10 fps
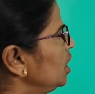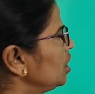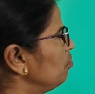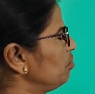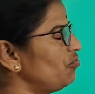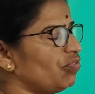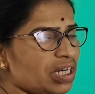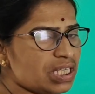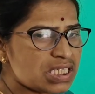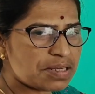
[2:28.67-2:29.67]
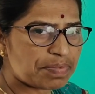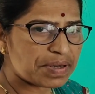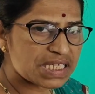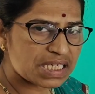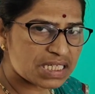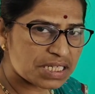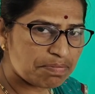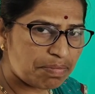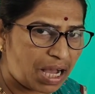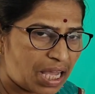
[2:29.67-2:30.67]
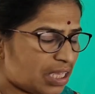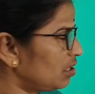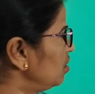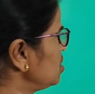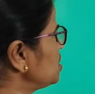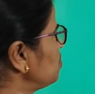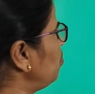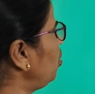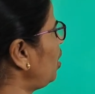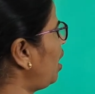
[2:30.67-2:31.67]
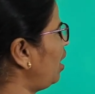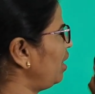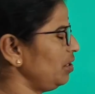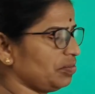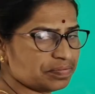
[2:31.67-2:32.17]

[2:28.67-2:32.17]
Number 1 is represented by a symbol I.